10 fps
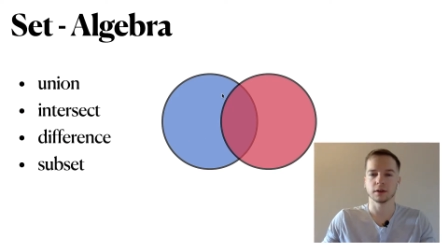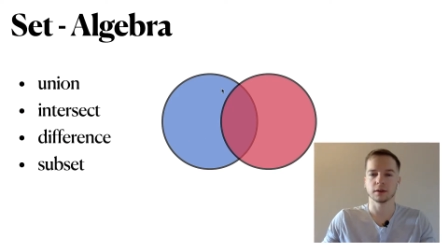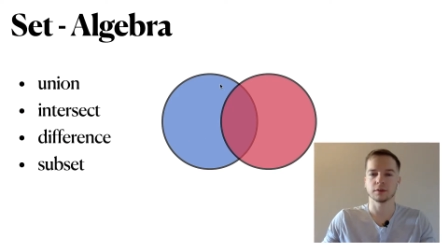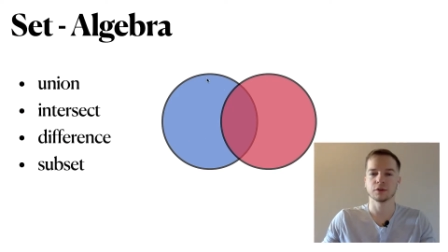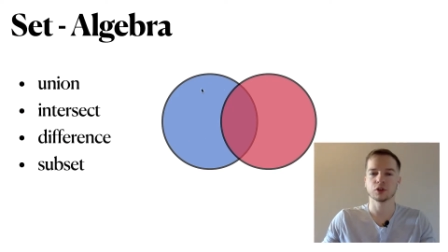
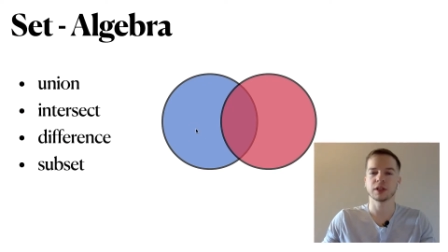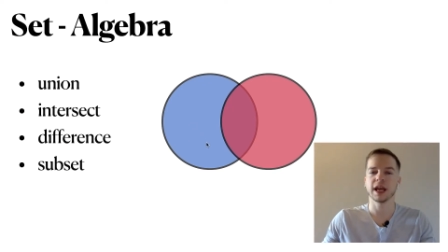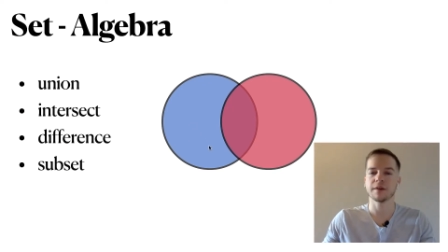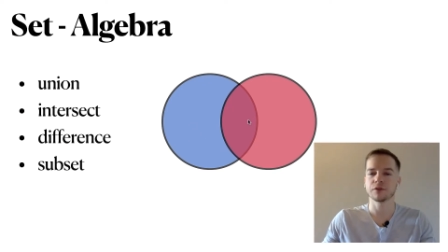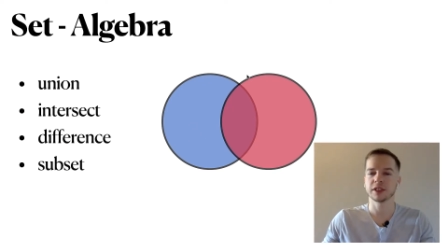return
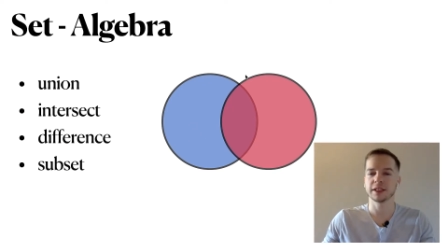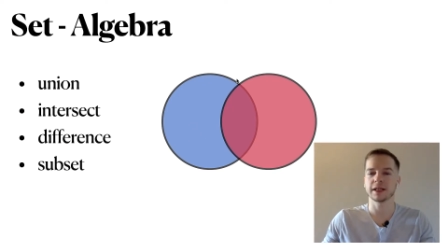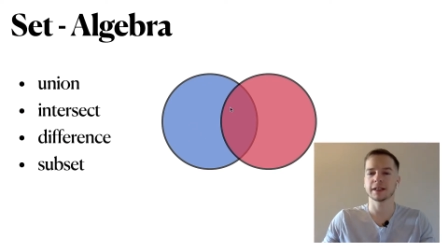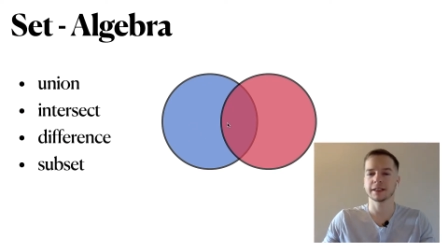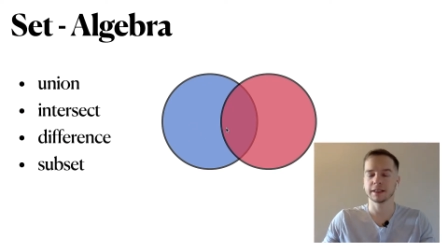everything
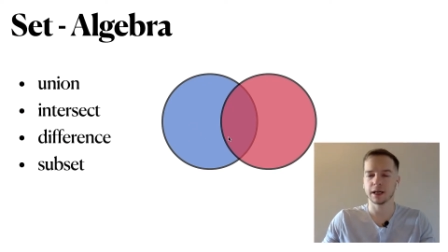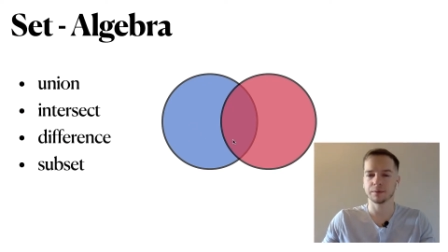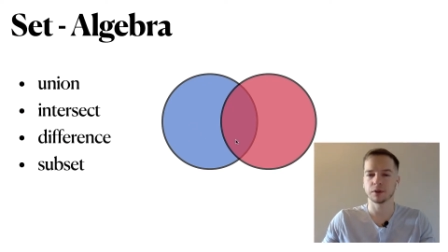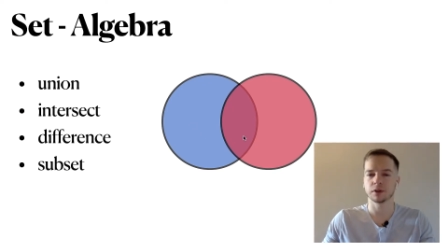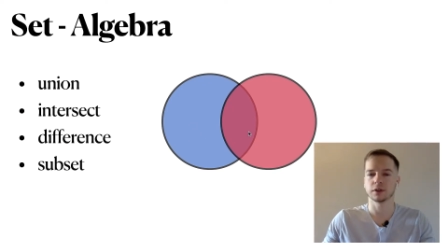
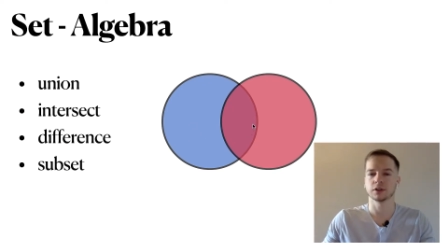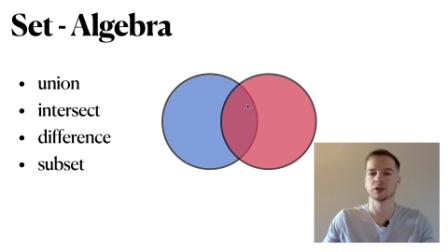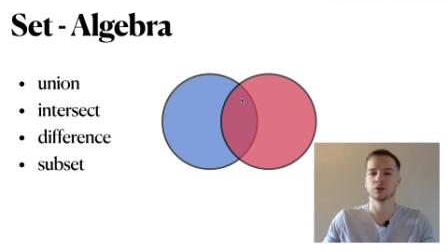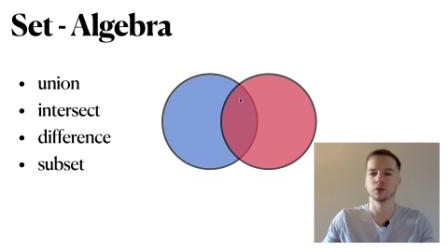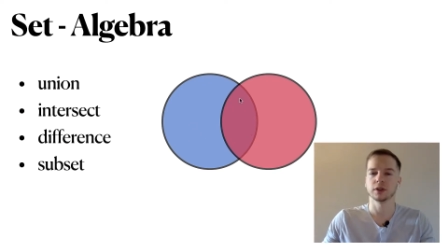except
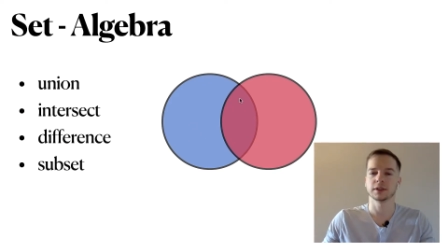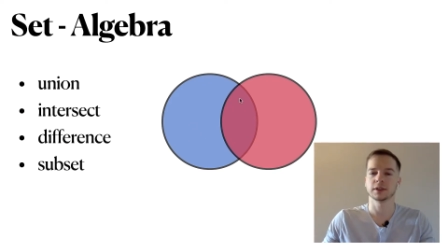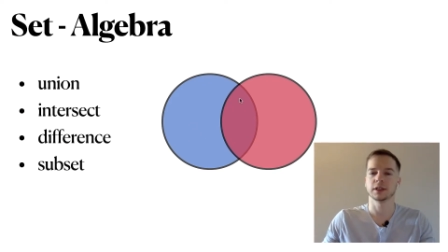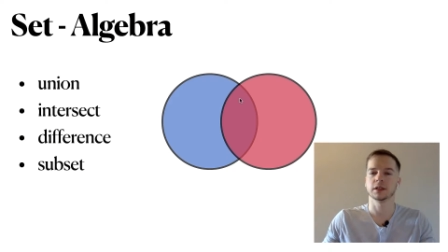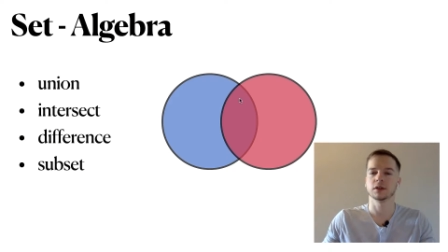students
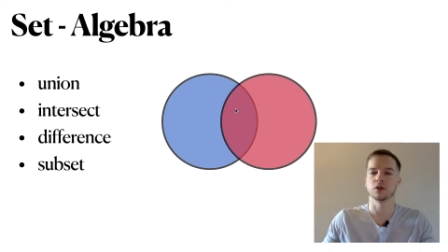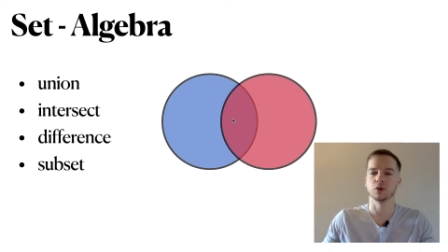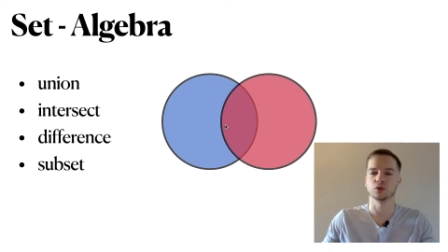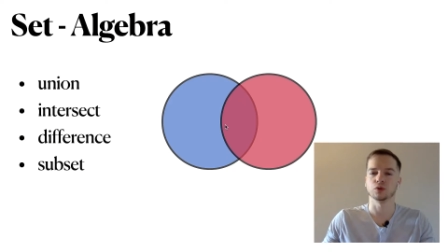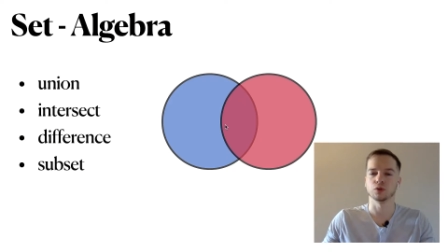that
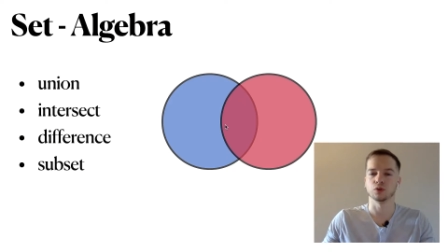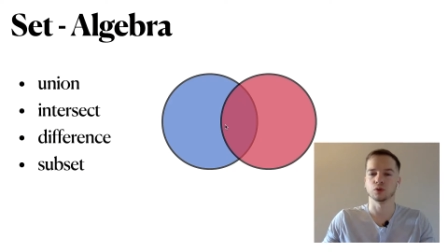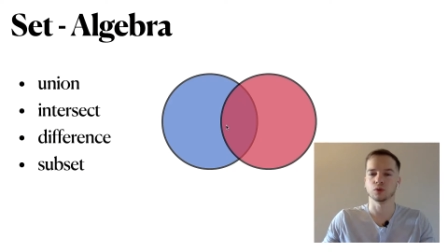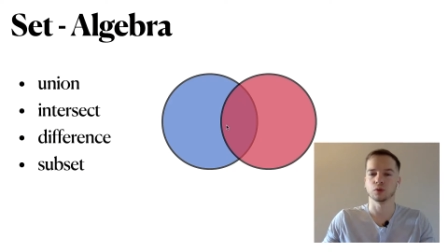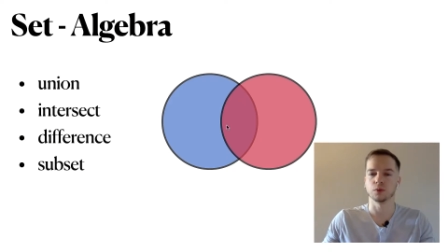go to
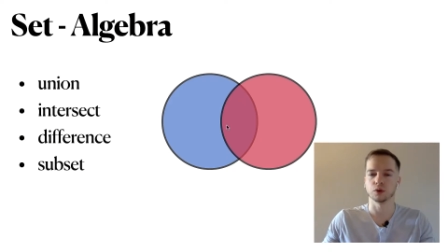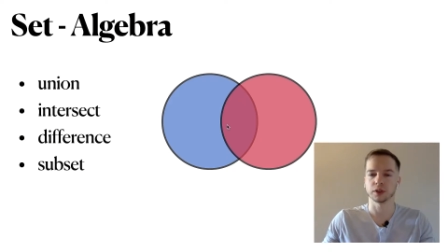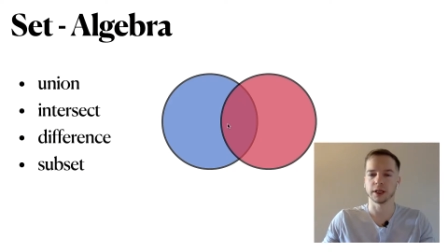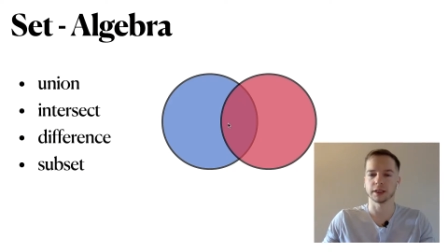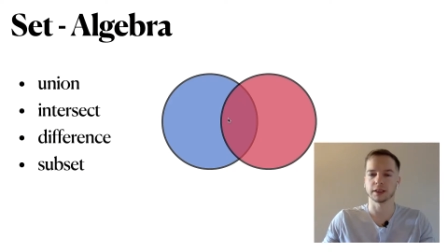both
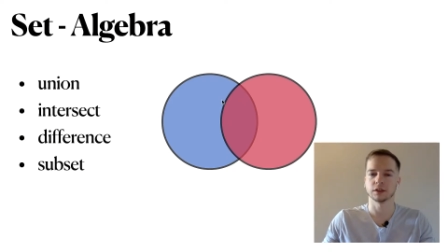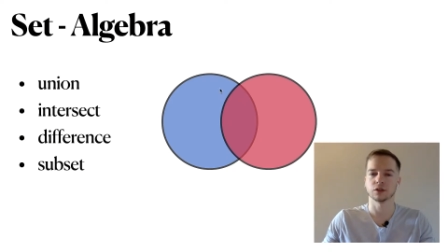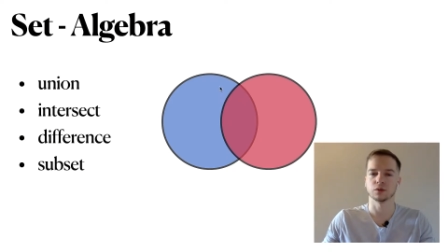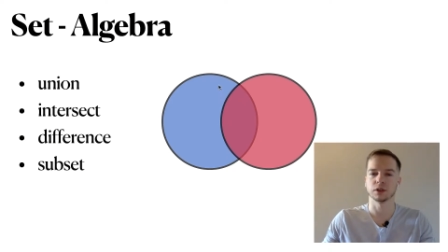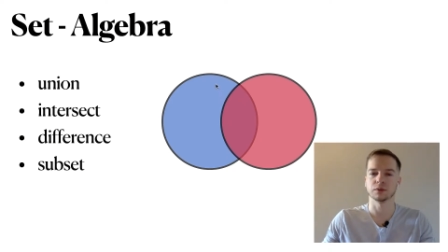classes.
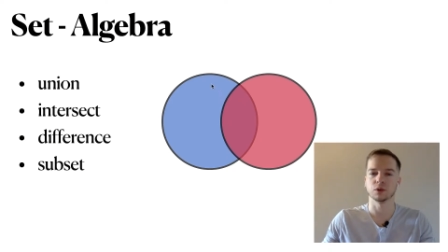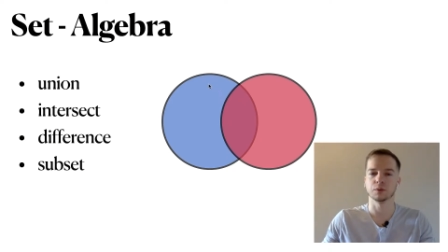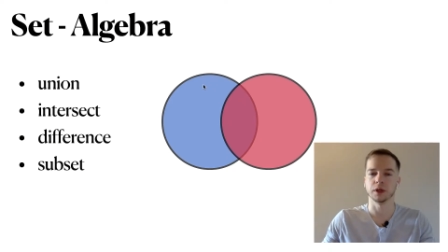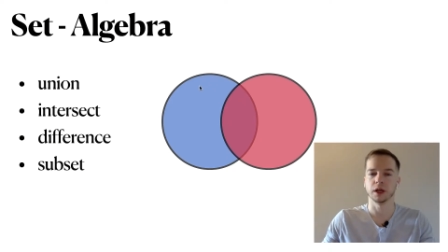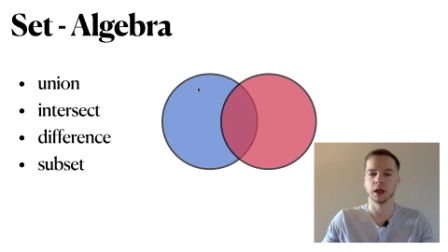So it will
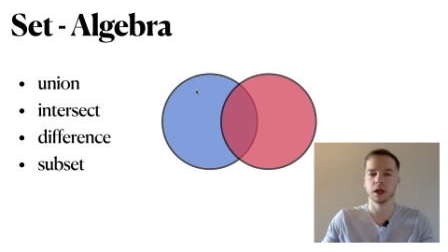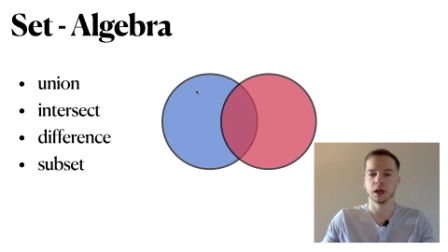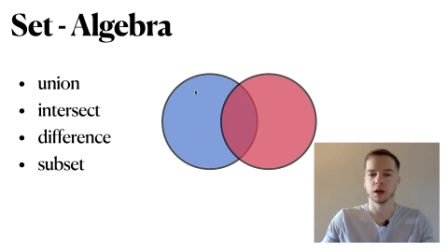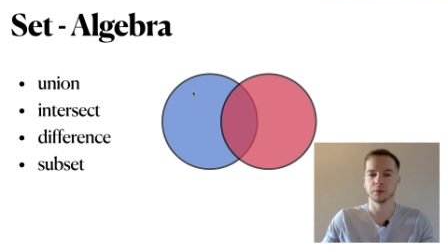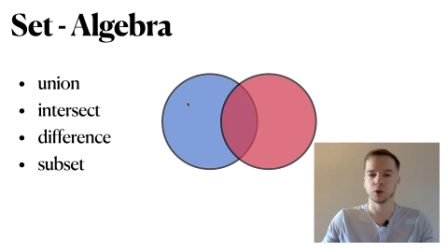be
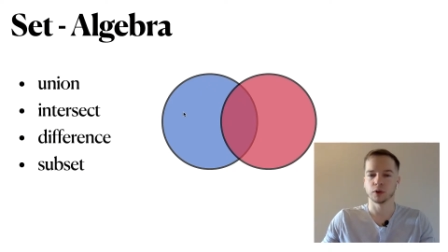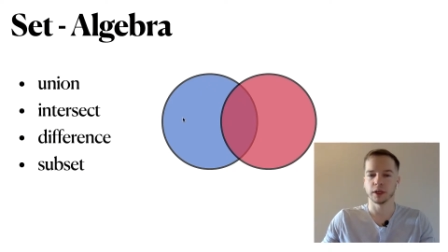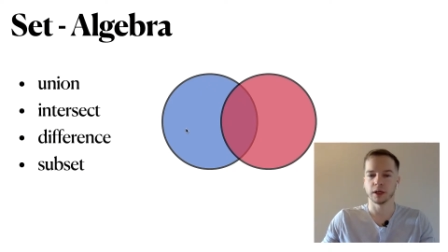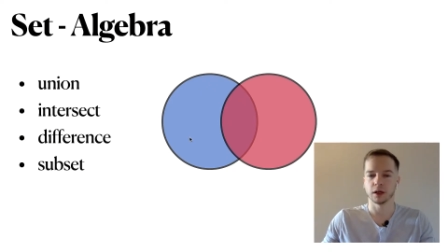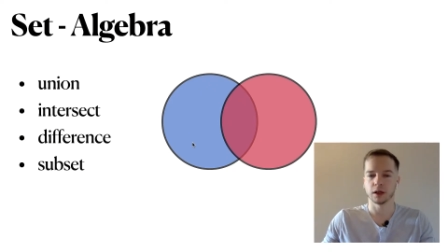
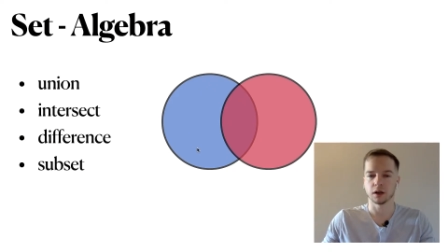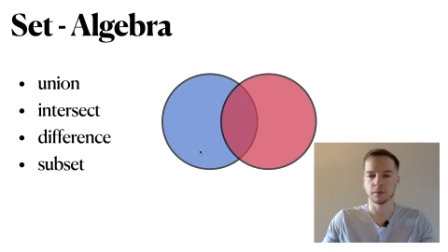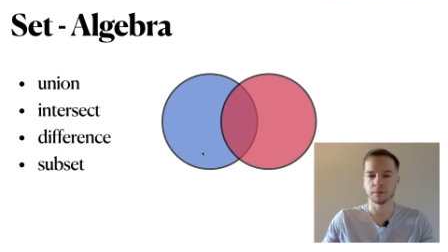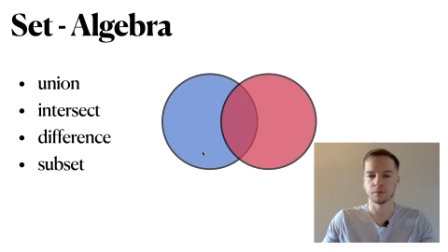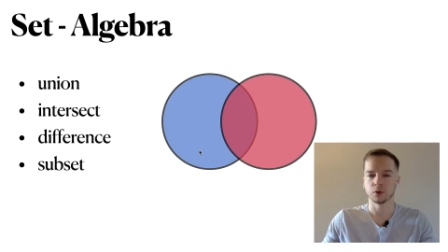purely
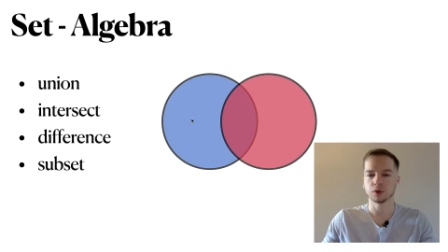blue